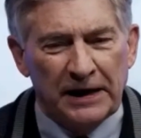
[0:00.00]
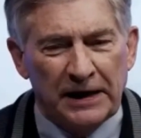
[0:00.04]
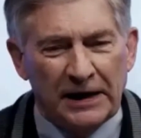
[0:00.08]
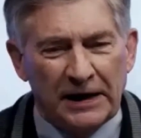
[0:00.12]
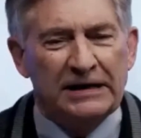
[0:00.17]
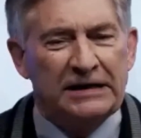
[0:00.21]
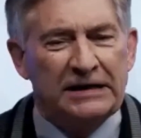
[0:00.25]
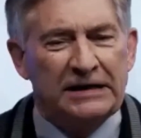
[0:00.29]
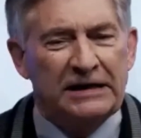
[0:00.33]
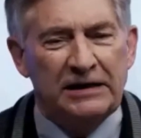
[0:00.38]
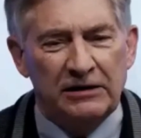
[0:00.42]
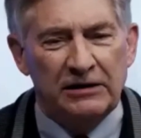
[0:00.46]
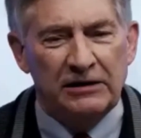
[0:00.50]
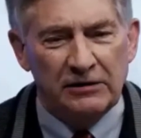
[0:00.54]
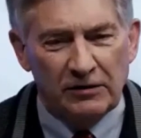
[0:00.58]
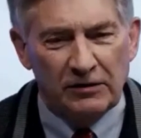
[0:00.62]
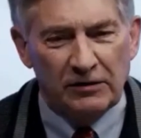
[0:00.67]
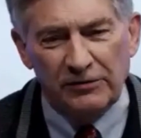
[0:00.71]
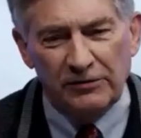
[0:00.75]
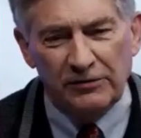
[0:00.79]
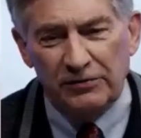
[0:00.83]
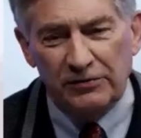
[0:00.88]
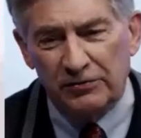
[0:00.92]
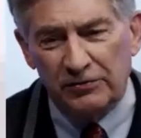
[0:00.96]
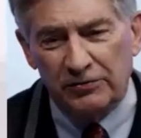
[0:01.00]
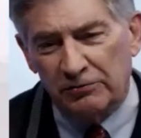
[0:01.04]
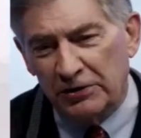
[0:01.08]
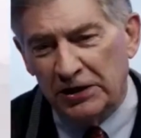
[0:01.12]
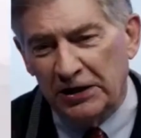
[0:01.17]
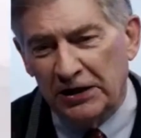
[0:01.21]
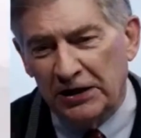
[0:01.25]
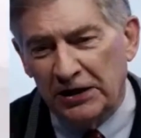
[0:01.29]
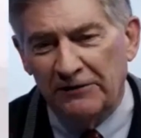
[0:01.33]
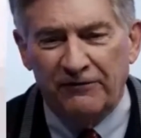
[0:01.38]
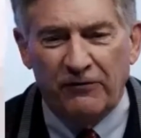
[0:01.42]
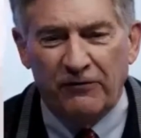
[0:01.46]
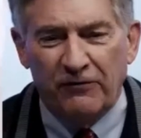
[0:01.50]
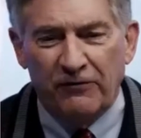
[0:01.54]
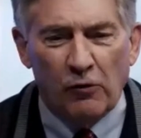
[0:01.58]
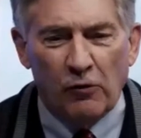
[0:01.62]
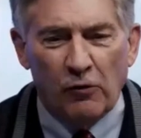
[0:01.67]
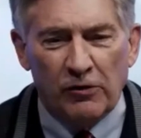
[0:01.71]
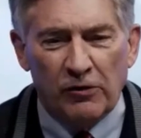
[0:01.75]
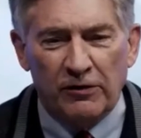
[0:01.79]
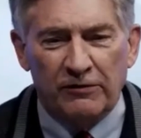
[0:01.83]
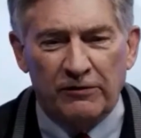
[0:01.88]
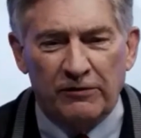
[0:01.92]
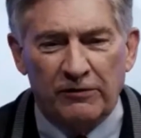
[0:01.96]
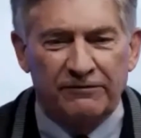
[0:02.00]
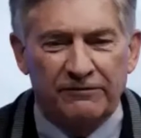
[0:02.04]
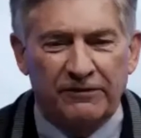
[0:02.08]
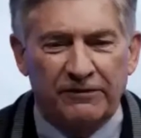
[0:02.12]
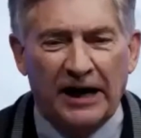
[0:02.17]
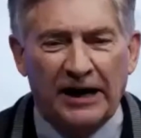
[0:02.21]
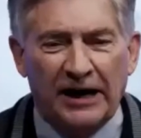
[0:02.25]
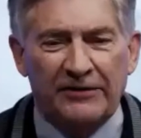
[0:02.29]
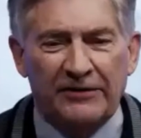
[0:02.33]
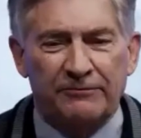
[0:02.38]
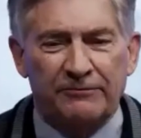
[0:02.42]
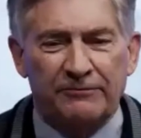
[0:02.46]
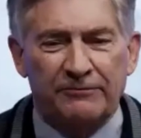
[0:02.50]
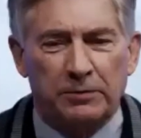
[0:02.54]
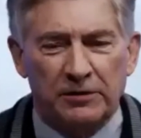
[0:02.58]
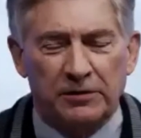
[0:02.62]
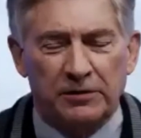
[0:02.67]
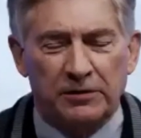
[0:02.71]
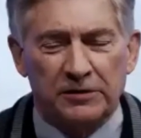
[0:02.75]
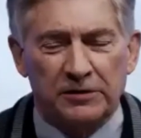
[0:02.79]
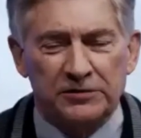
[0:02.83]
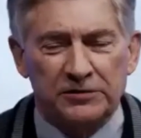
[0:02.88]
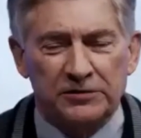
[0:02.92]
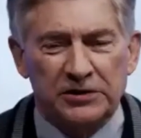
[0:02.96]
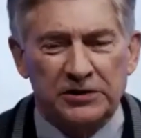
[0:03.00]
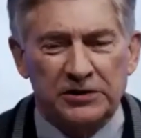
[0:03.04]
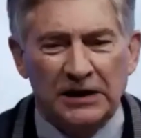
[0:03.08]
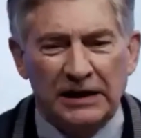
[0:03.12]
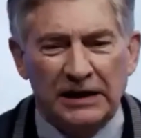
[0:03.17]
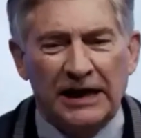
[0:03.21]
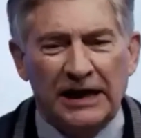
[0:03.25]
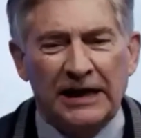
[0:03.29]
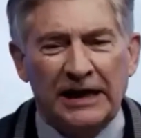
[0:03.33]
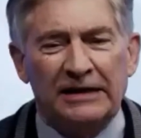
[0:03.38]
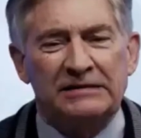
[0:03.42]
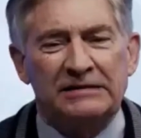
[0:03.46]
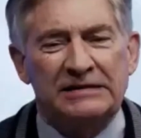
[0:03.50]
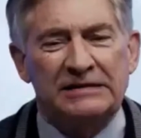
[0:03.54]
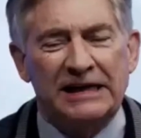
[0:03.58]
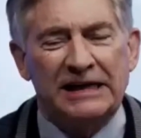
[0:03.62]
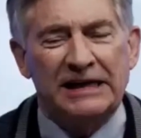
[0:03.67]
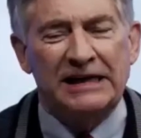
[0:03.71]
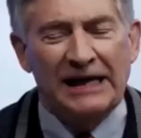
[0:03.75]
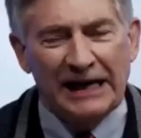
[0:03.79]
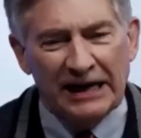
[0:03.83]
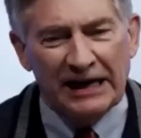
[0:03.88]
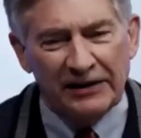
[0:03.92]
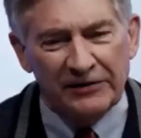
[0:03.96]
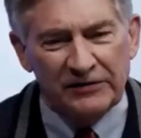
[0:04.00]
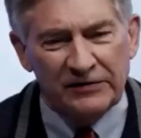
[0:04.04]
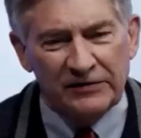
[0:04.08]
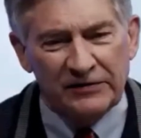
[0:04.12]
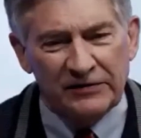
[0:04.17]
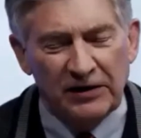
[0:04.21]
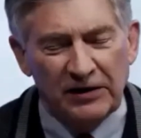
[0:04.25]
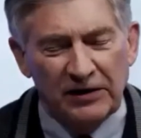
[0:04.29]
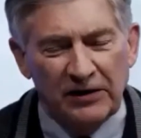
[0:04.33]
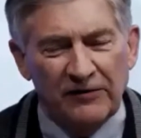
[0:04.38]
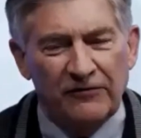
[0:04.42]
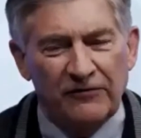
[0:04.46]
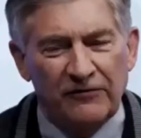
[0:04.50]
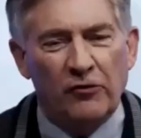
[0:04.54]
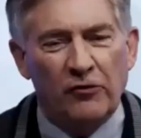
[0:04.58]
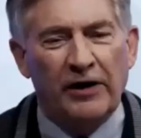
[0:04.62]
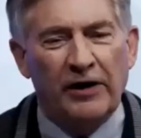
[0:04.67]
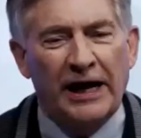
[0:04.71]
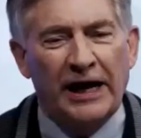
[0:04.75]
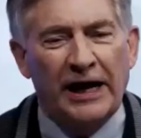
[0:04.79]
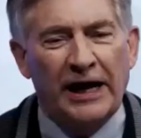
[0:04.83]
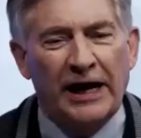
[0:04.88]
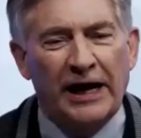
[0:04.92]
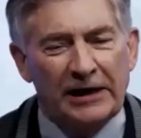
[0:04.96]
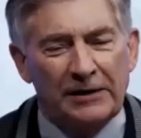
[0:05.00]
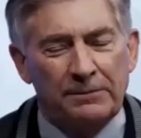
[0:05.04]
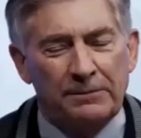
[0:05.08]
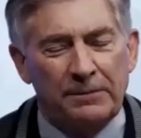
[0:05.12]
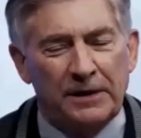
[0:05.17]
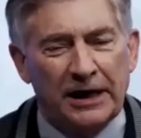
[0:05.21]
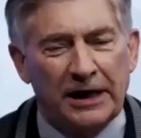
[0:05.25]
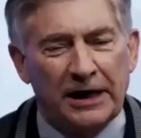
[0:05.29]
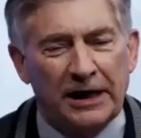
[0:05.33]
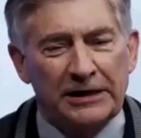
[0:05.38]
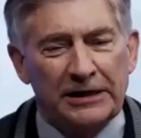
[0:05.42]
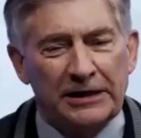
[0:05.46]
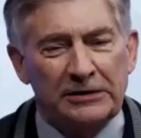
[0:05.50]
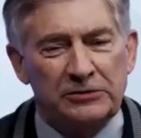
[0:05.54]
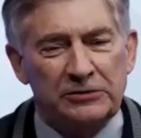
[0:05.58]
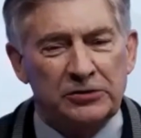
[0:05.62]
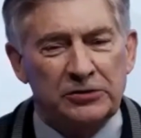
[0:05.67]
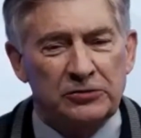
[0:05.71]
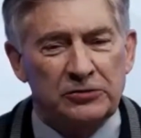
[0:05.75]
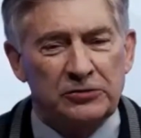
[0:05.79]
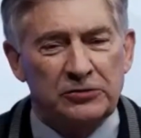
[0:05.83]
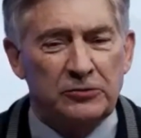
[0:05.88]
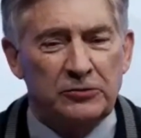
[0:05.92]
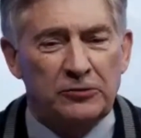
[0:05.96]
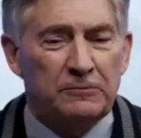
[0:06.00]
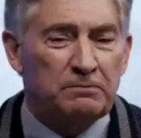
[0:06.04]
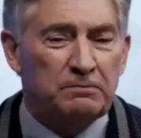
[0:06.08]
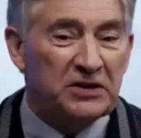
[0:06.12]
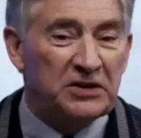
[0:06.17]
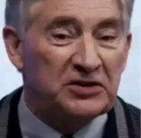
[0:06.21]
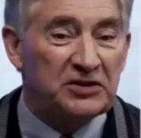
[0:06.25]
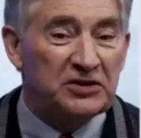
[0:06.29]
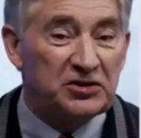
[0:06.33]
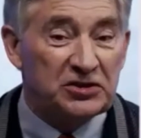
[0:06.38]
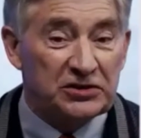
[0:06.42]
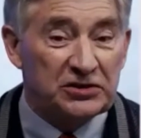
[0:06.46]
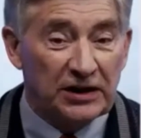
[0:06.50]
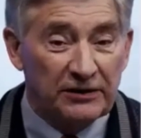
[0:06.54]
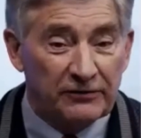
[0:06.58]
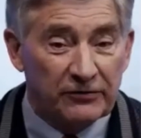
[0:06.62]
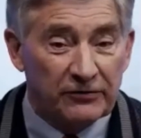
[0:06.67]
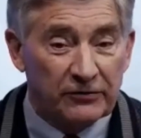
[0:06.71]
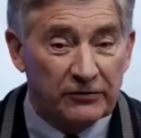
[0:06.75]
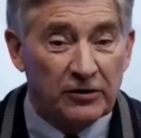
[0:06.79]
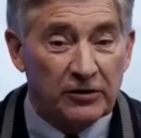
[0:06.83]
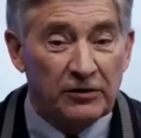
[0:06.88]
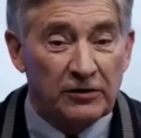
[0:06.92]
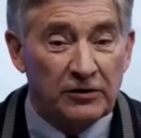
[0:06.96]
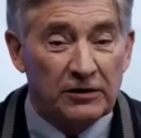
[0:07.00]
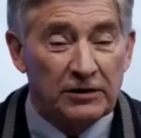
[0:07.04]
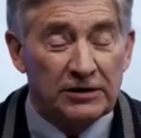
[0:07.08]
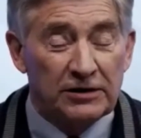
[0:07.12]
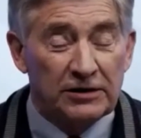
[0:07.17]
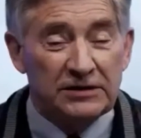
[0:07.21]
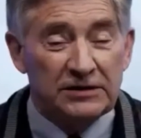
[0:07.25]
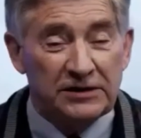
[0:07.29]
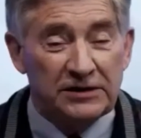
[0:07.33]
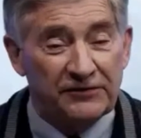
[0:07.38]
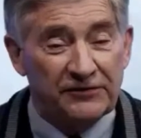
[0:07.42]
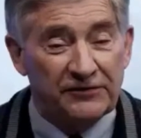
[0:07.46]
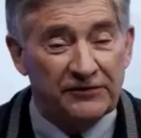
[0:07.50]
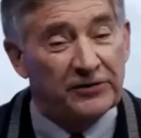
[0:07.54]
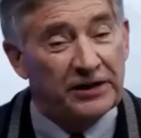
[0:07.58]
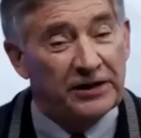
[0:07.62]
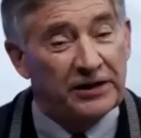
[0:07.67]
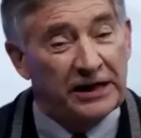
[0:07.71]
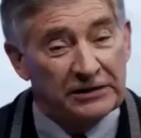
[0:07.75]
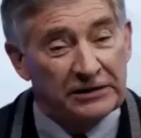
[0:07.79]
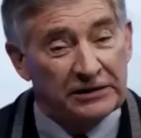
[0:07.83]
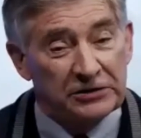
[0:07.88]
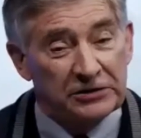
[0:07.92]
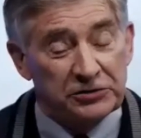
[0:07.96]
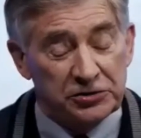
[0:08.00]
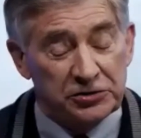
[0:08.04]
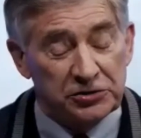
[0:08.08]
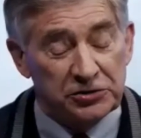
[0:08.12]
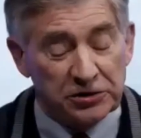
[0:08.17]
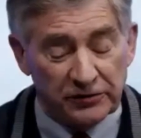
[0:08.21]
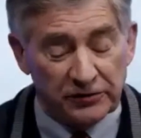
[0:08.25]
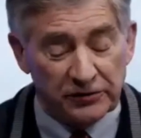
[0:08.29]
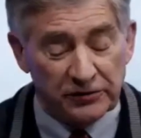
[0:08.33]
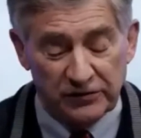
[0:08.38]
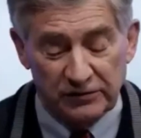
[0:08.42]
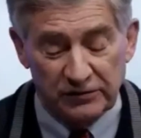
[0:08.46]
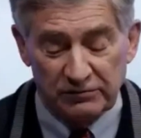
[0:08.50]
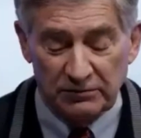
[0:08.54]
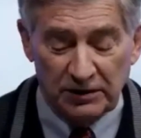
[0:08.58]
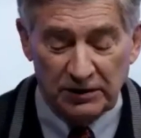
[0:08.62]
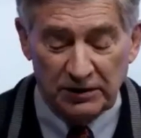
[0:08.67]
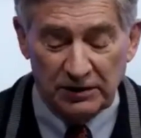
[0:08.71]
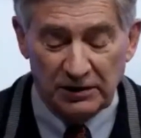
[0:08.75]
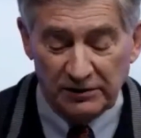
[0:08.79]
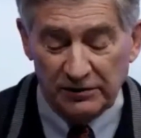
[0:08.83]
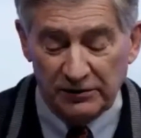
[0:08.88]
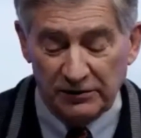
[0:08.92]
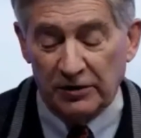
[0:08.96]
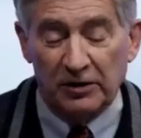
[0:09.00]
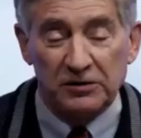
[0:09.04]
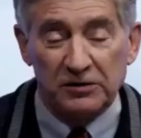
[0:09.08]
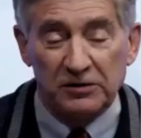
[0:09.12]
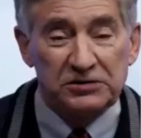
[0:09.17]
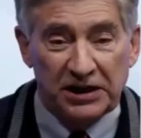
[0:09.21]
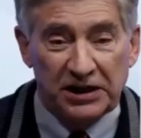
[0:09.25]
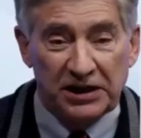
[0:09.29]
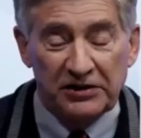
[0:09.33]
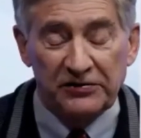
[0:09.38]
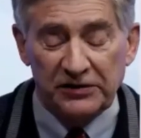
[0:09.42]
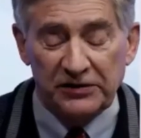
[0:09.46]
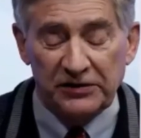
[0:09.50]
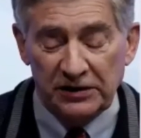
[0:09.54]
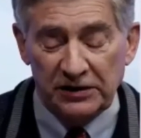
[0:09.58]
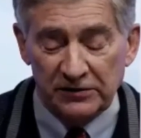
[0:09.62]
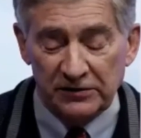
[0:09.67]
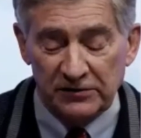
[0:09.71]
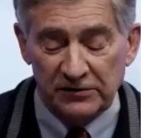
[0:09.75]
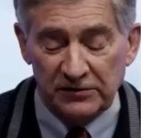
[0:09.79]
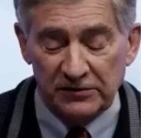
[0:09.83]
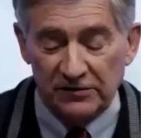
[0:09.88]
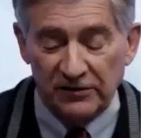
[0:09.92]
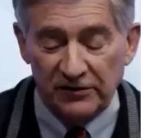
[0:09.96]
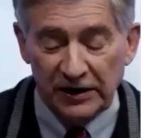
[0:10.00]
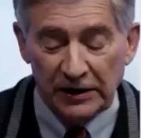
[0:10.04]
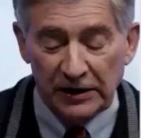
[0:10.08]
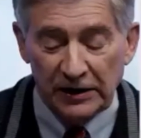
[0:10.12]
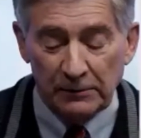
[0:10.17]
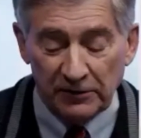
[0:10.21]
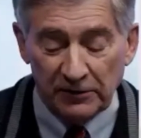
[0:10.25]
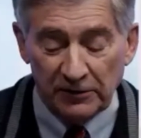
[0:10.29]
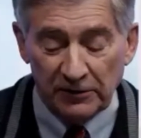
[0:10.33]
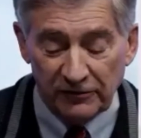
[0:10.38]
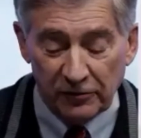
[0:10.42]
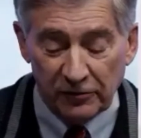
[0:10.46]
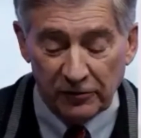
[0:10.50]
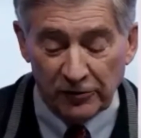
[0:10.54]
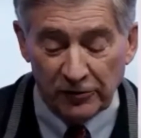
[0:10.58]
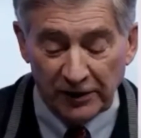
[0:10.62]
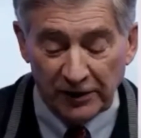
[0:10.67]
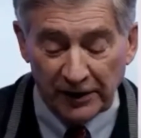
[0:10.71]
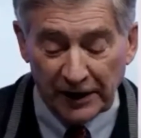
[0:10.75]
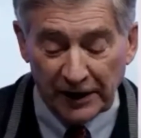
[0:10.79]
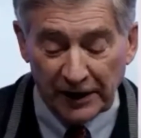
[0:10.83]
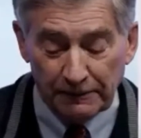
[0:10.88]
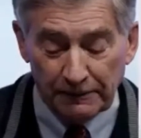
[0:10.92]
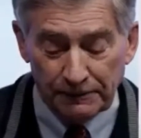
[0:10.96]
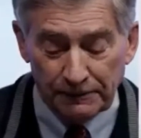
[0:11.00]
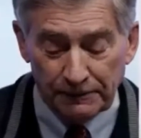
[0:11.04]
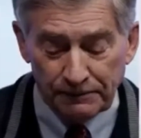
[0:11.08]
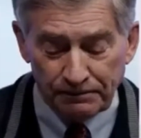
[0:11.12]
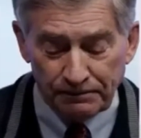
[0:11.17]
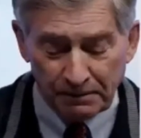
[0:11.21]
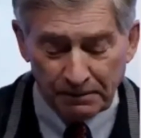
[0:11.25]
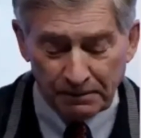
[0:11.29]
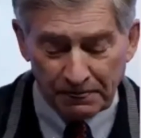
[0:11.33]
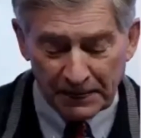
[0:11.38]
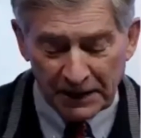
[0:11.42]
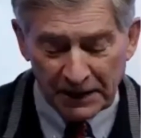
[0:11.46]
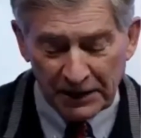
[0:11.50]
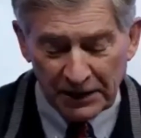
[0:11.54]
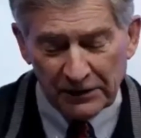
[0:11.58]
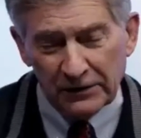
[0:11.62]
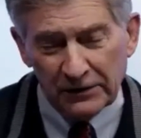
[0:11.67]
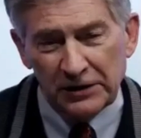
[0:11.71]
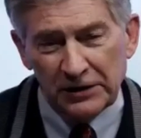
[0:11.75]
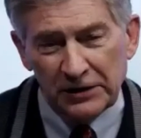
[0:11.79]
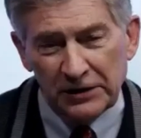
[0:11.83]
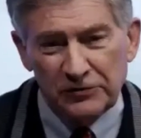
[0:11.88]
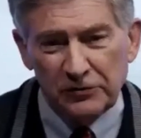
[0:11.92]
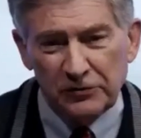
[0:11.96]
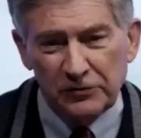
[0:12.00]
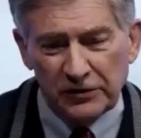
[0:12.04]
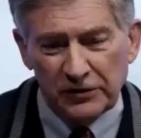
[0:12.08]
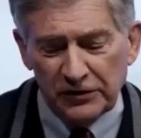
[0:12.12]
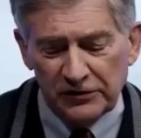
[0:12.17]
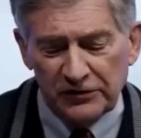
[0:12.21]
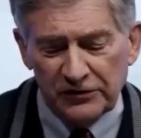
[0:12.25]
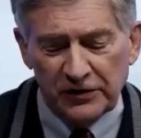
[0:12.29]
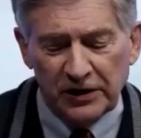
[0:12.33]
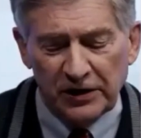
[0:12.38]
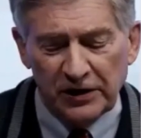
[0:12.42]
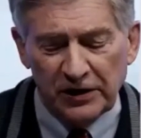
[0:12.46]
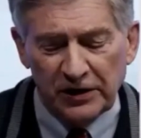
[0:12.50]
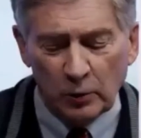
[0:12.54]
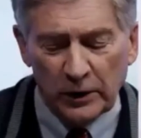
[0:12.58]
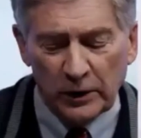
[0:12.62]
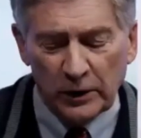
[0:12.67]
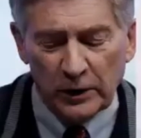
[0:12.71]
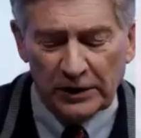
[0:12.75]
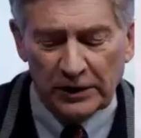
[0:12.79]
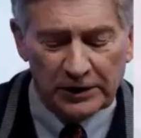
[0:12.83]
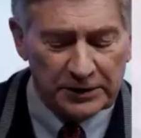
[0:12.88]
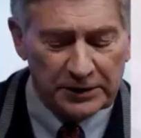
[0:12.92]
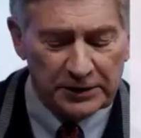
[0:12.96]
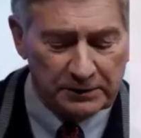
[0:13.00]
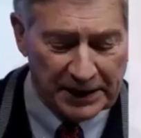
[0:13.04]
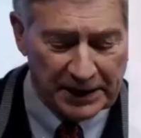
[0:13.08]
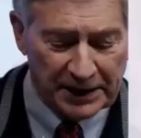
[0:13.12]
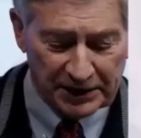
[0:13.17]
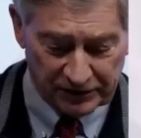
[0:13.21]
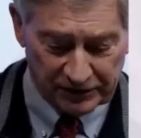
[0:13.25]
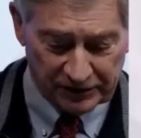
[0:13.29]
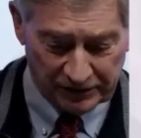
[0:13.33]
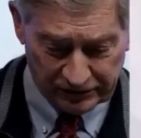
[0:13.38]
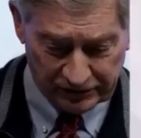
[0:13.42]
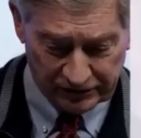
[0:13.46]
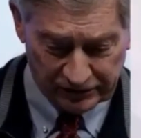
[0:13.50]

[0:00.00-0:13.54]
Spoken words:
kill 3, 4, 5 birds, and test for antibody to several different antigens. There are test kits available for that. They do this on a weekly basis.